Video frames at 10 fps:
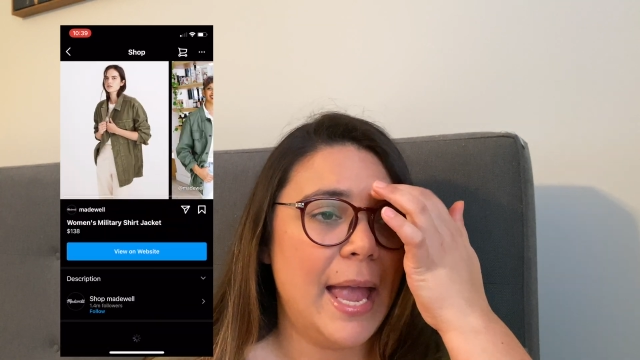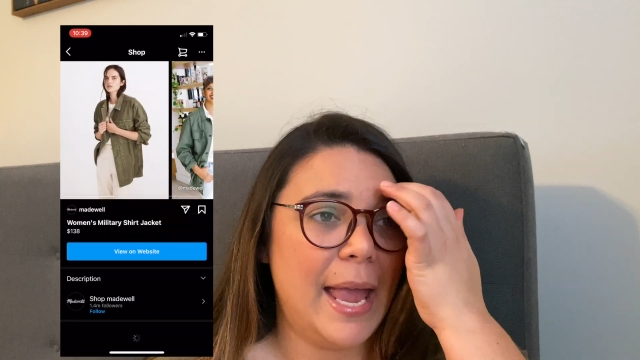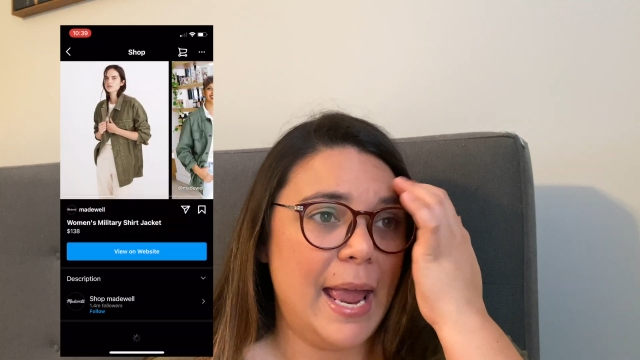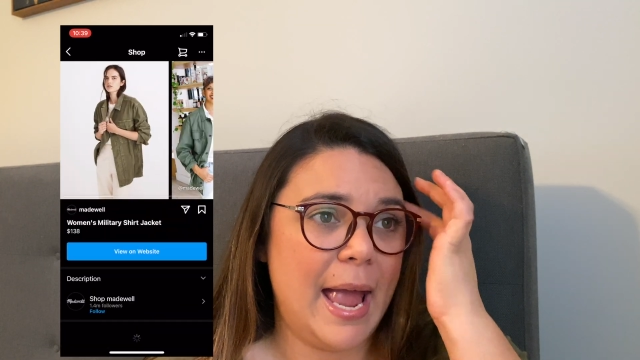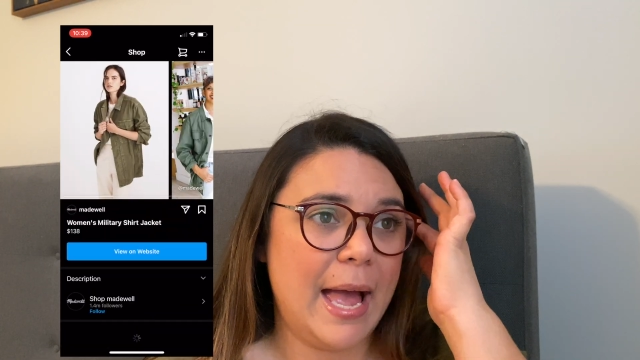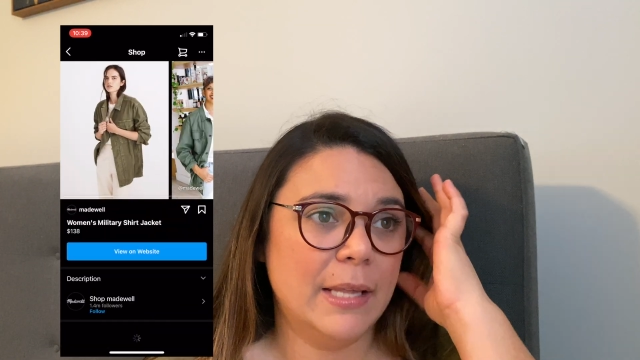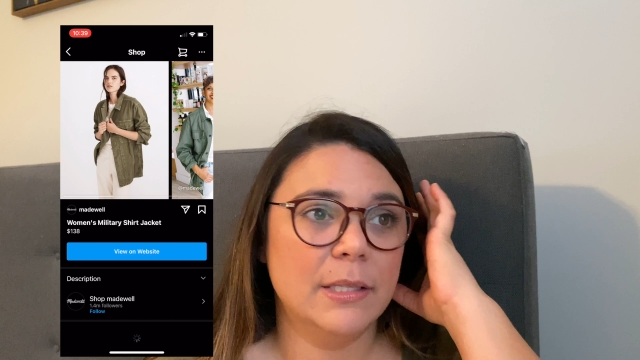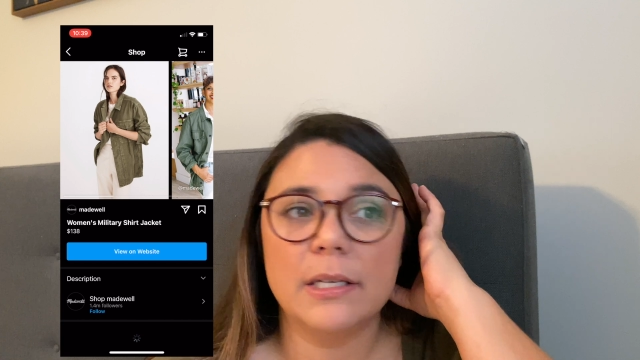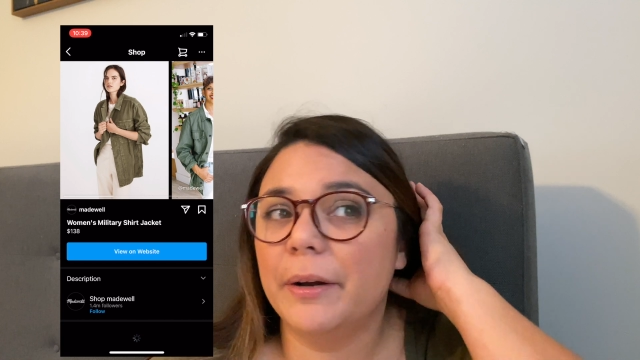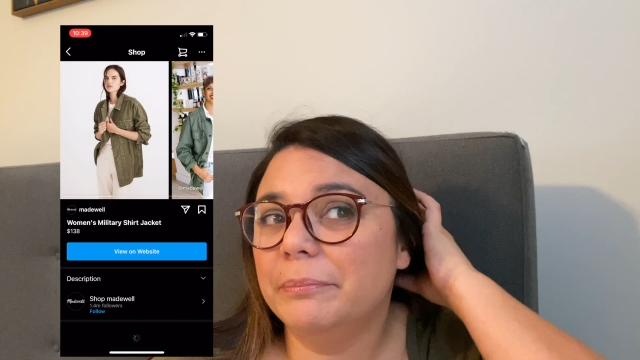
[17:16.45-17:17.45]

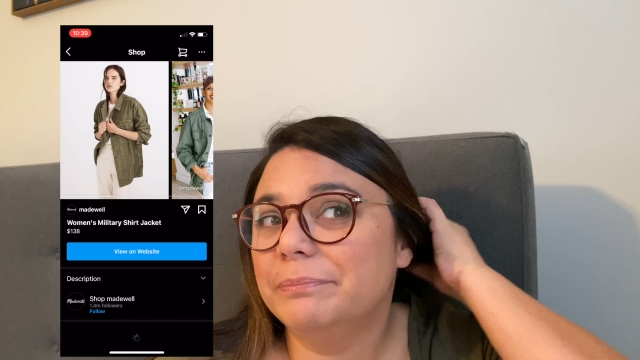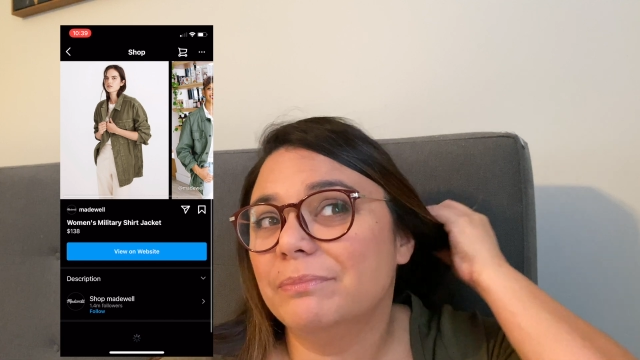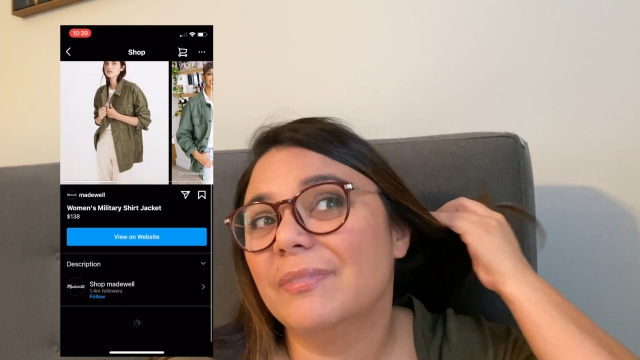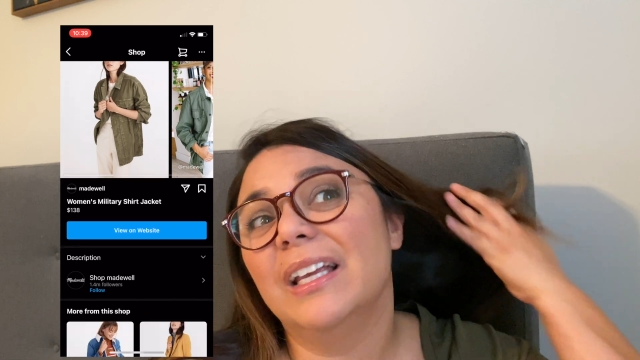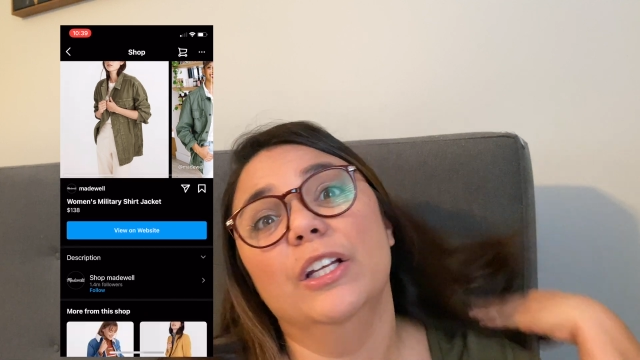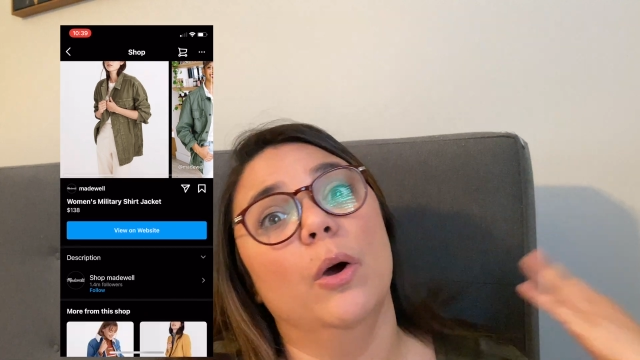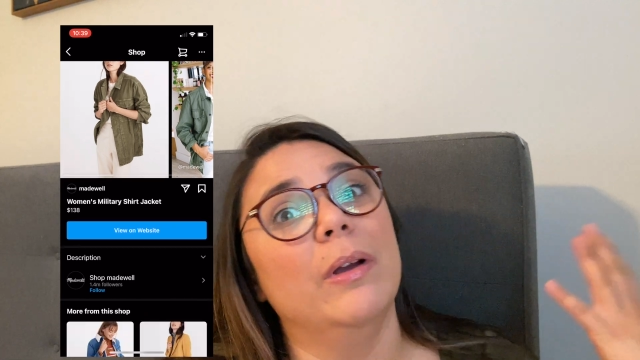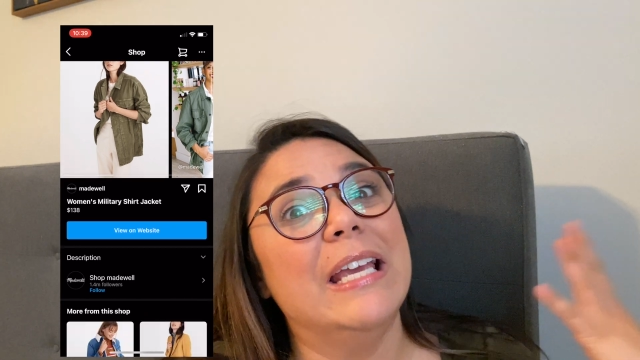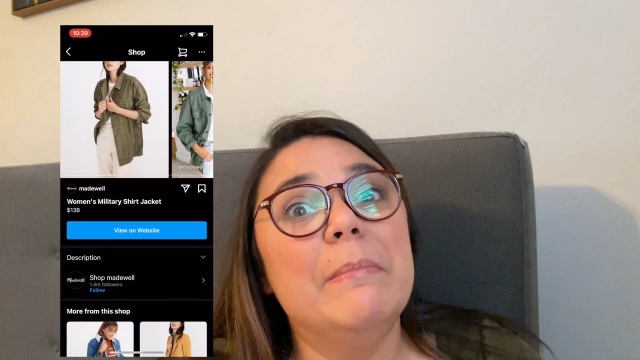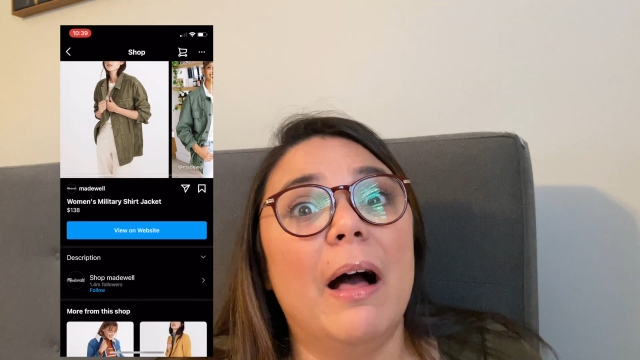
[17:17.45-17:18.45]
And,
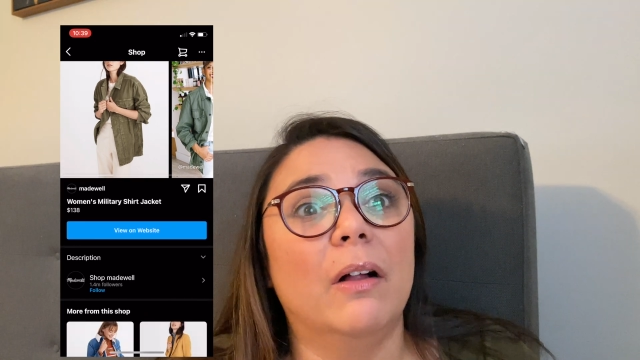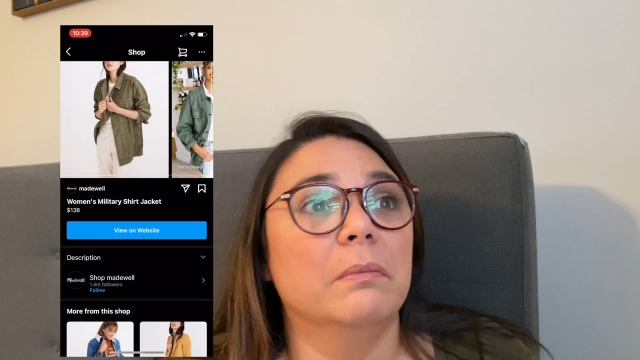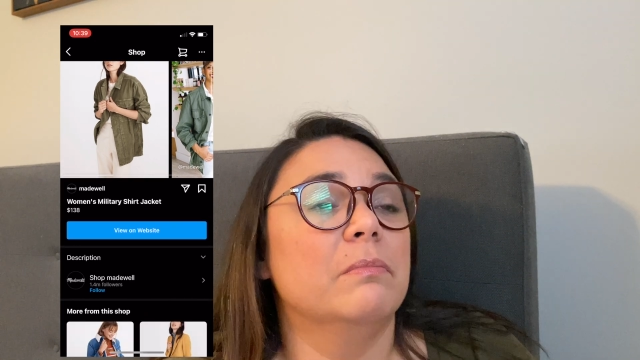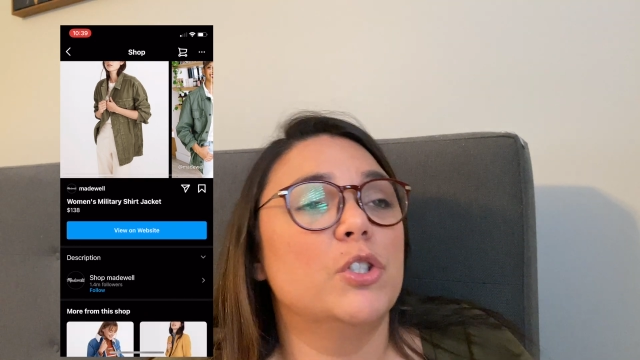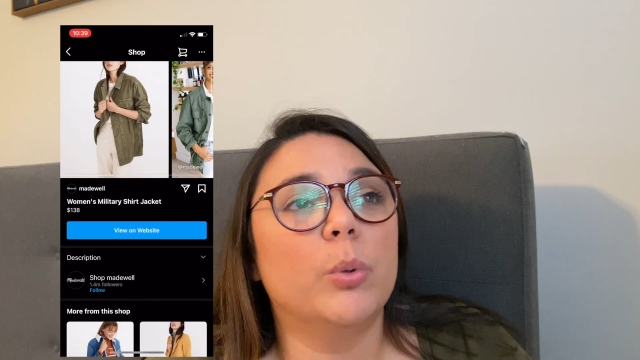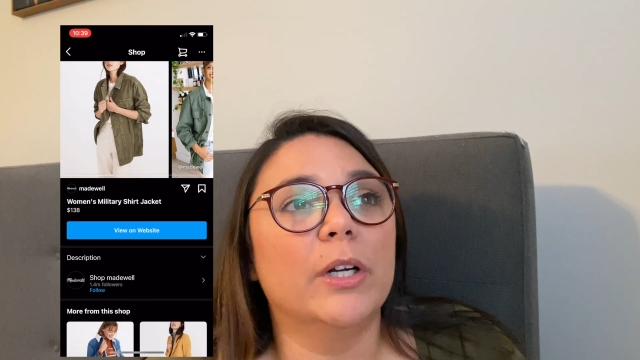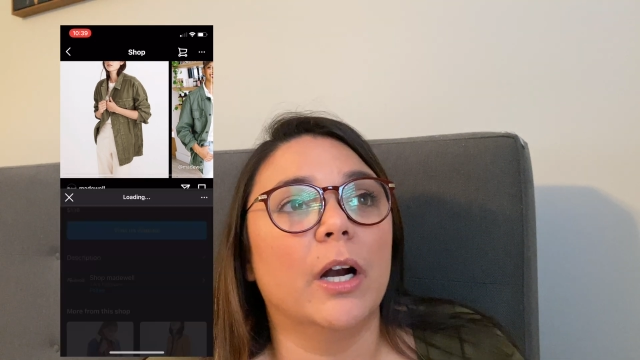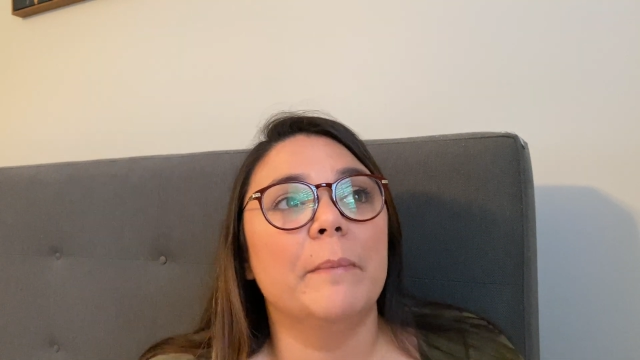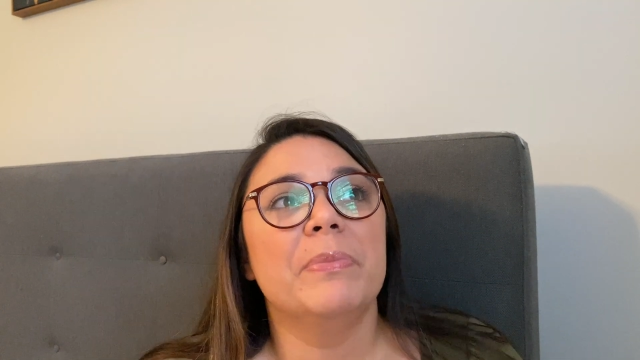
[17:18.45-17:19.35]
email, Twitter.